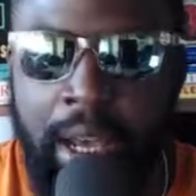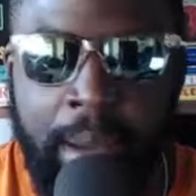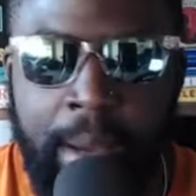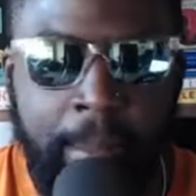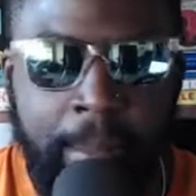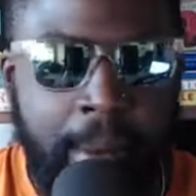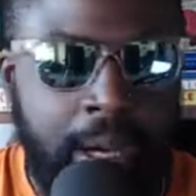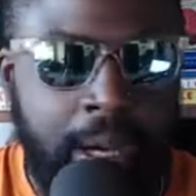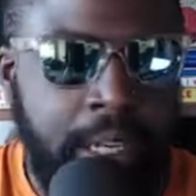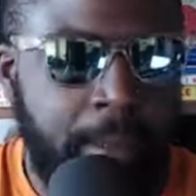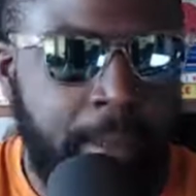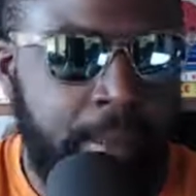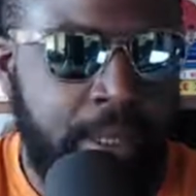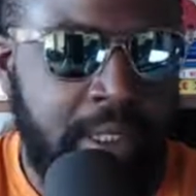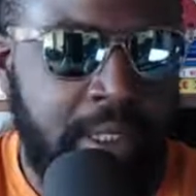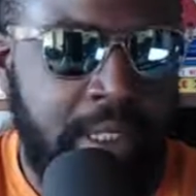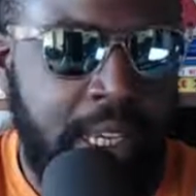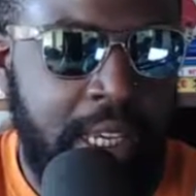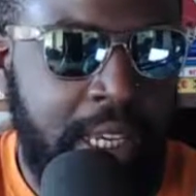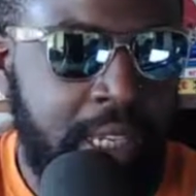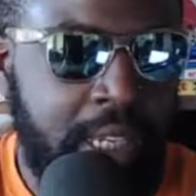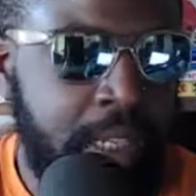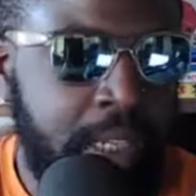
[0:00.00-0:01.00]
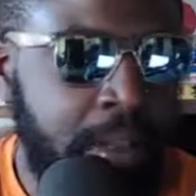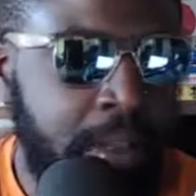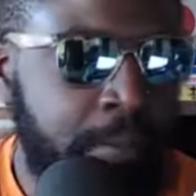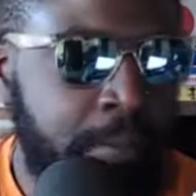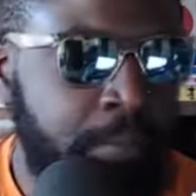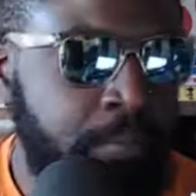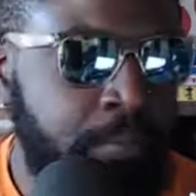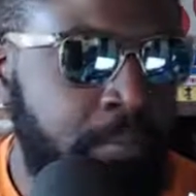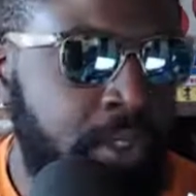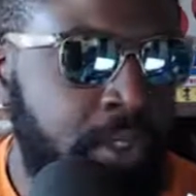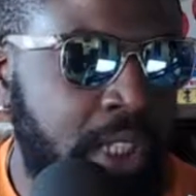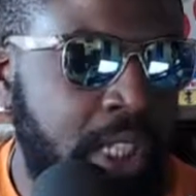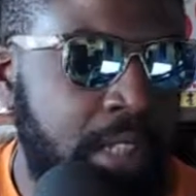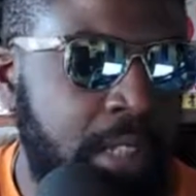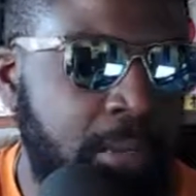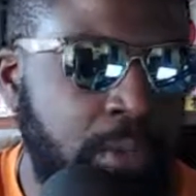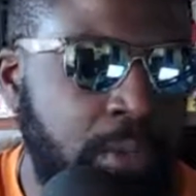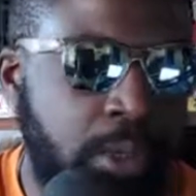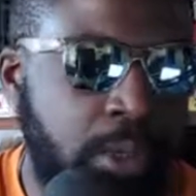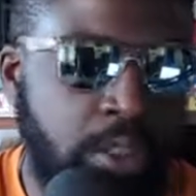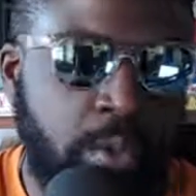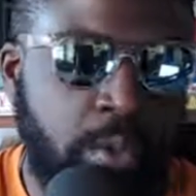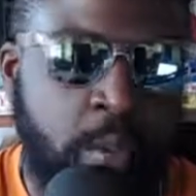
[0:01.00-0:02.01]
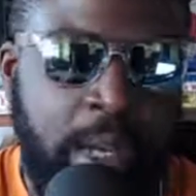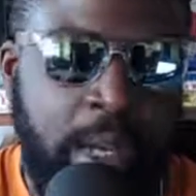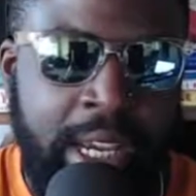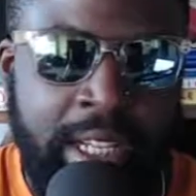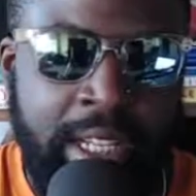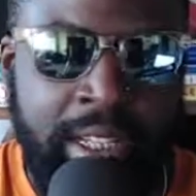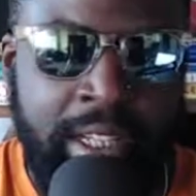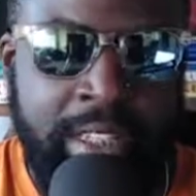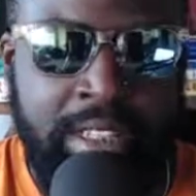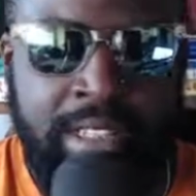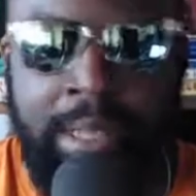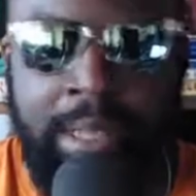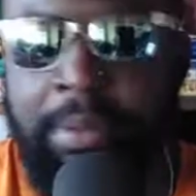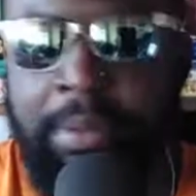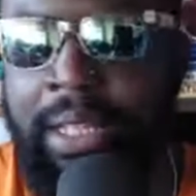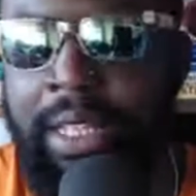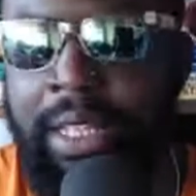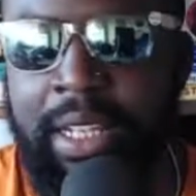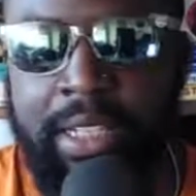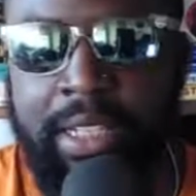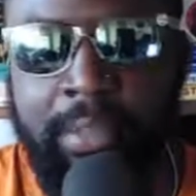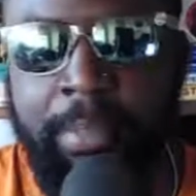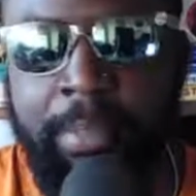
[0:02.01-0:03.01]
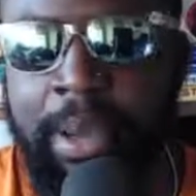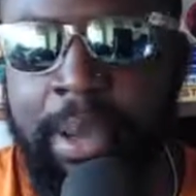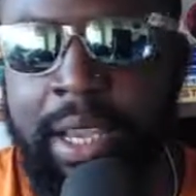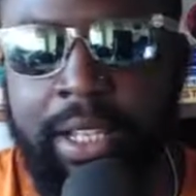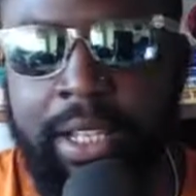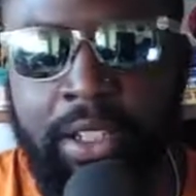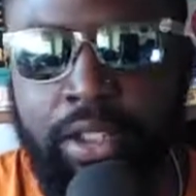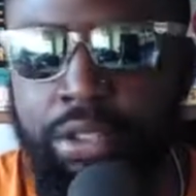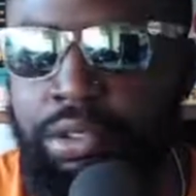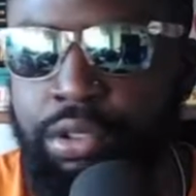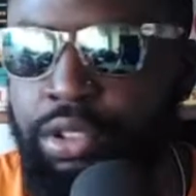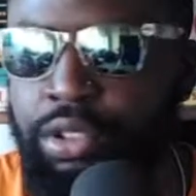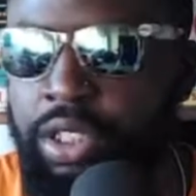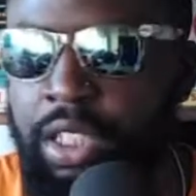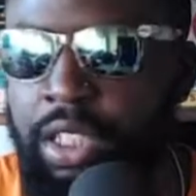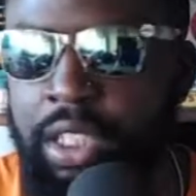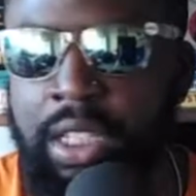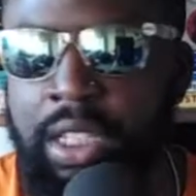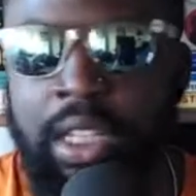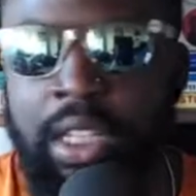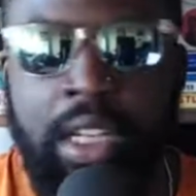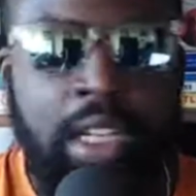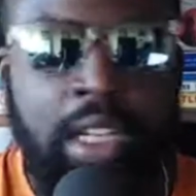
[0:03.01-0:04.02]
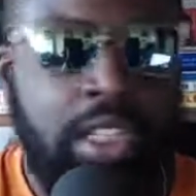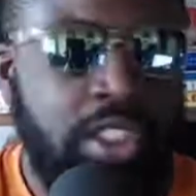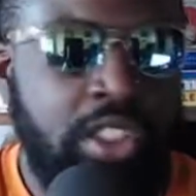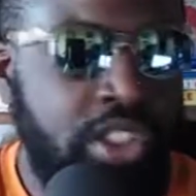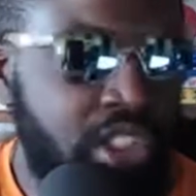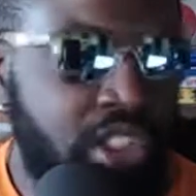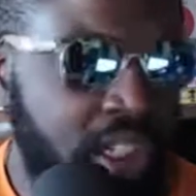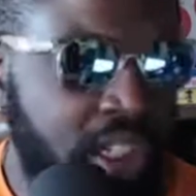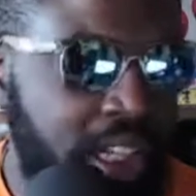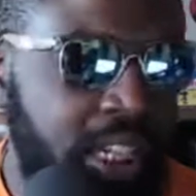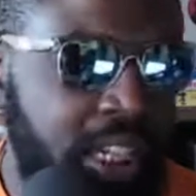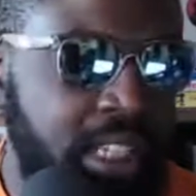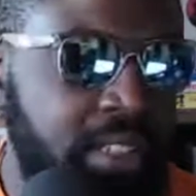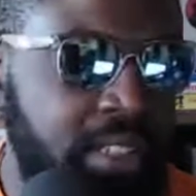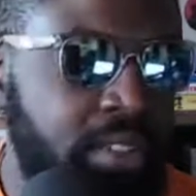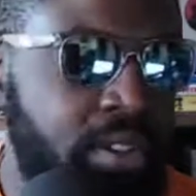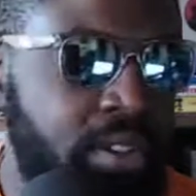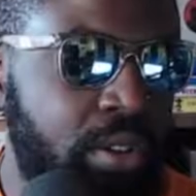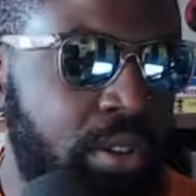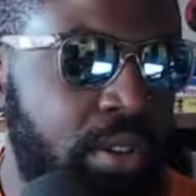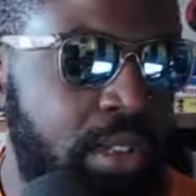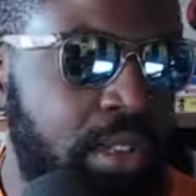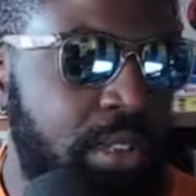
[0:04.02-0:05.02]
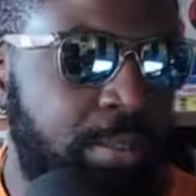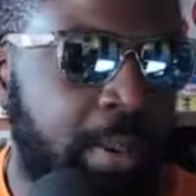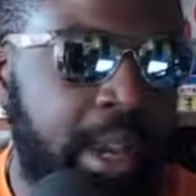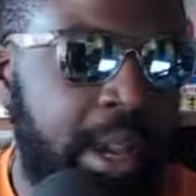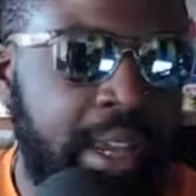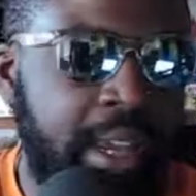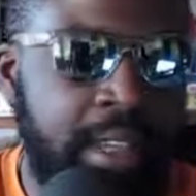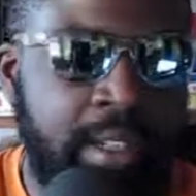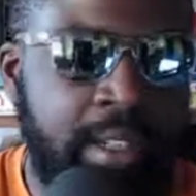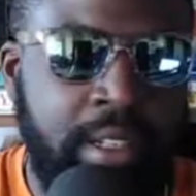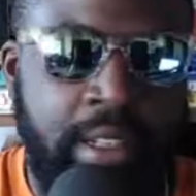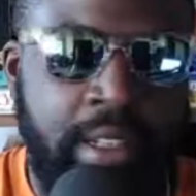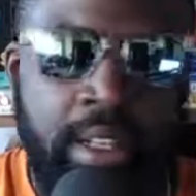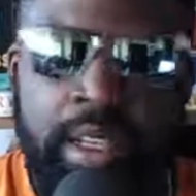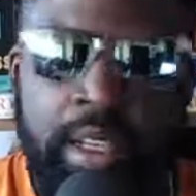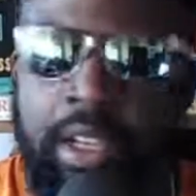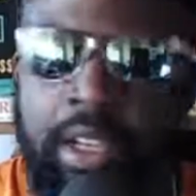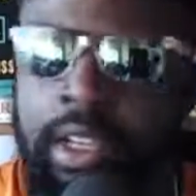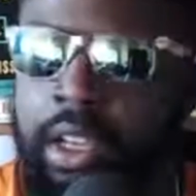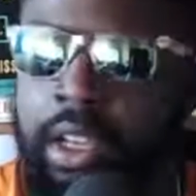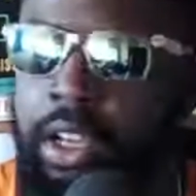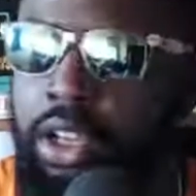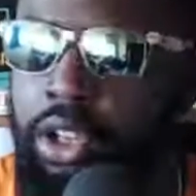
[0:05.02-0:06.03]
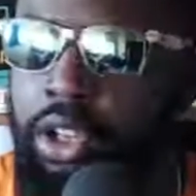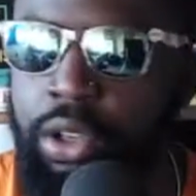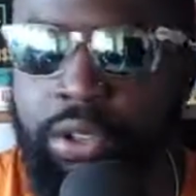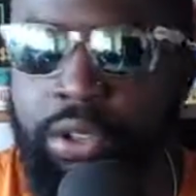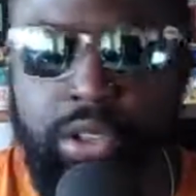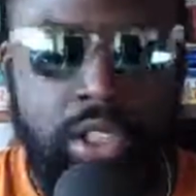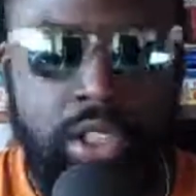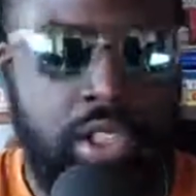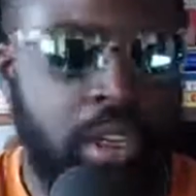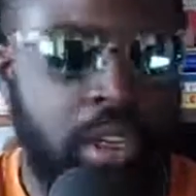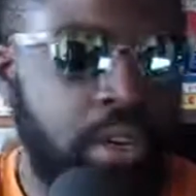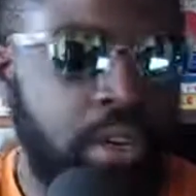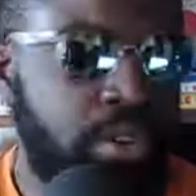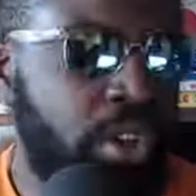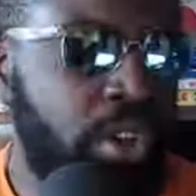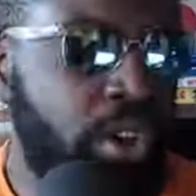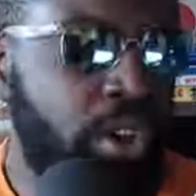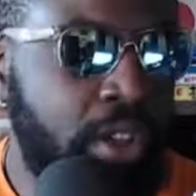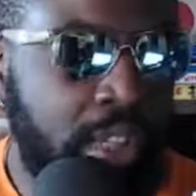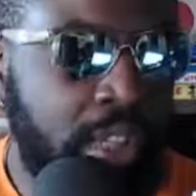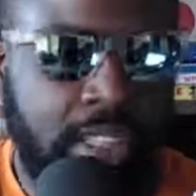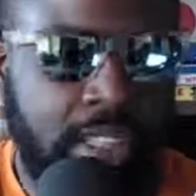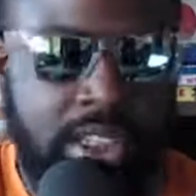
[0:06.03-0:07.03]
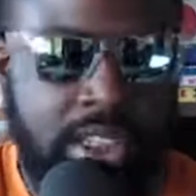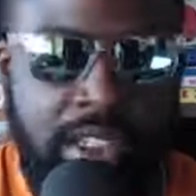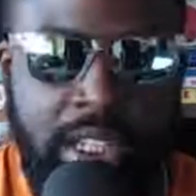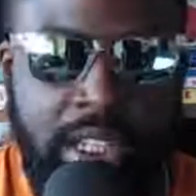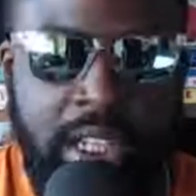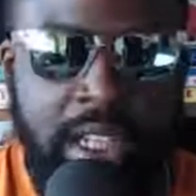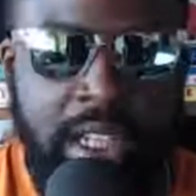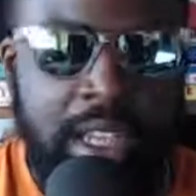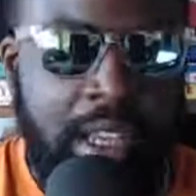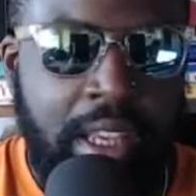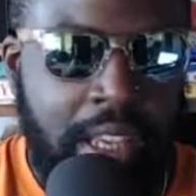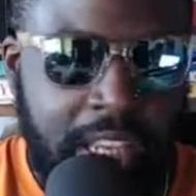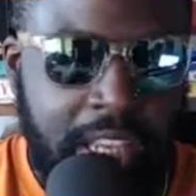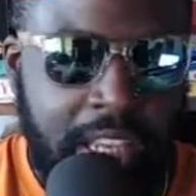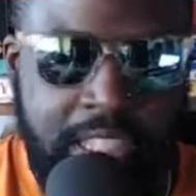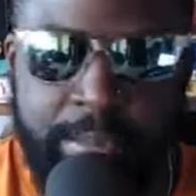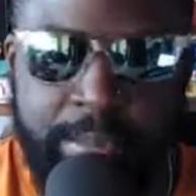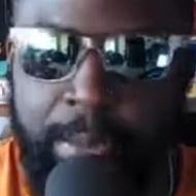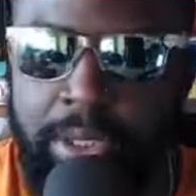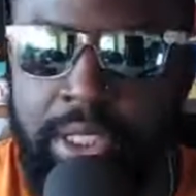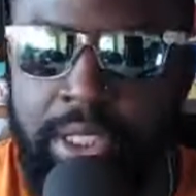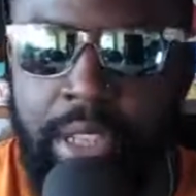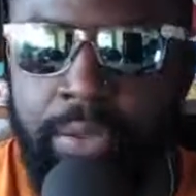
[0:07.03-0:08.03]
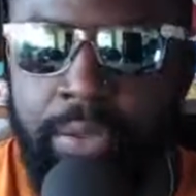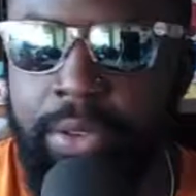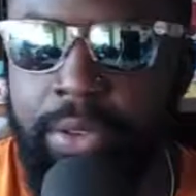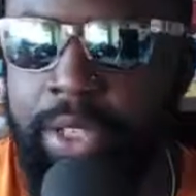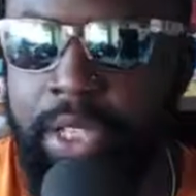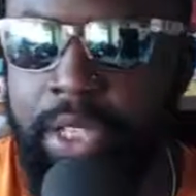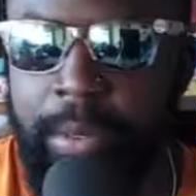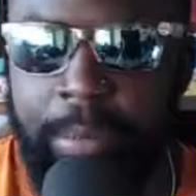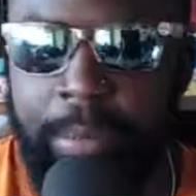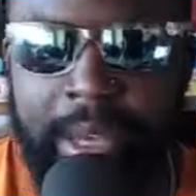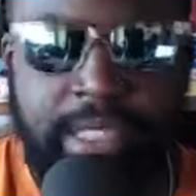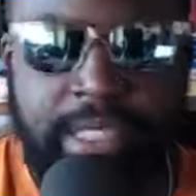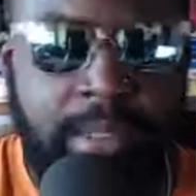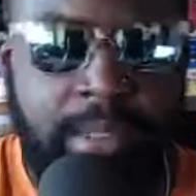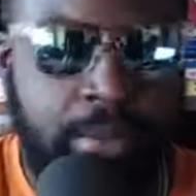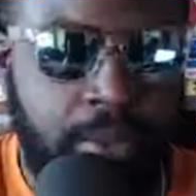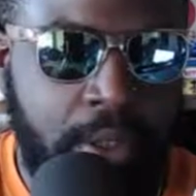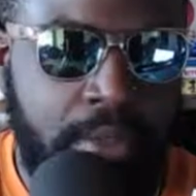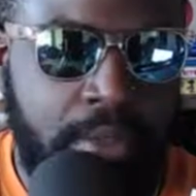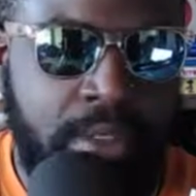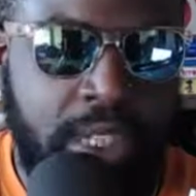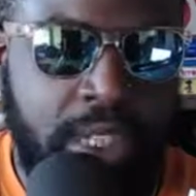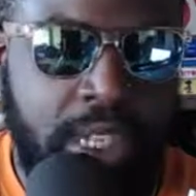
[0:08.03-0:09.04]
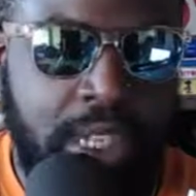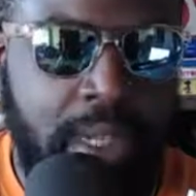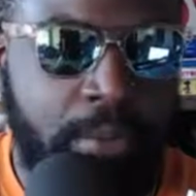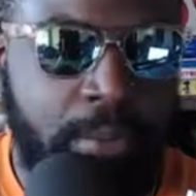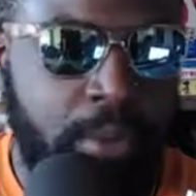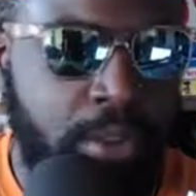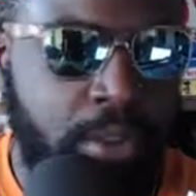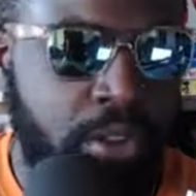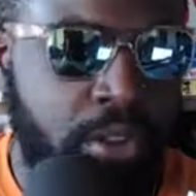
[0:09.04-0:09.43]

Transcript: a marketplace like um, Stadium Goods, where this same kid that's buying Gucci jeans or is buying the Gucci Ghost hoodie and shit is most definitely going to buy something of Stadium Goods.